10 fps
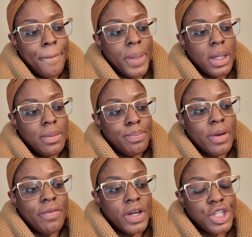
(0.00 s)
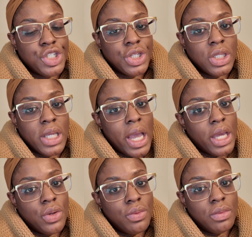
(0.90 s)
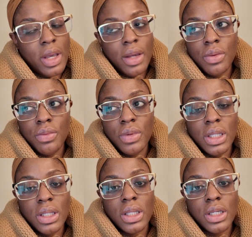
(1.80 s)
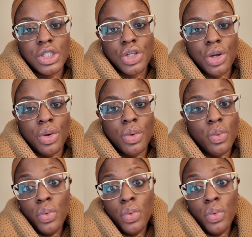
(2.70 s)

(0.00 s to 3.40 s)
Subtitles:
But professionally, I don't really think so.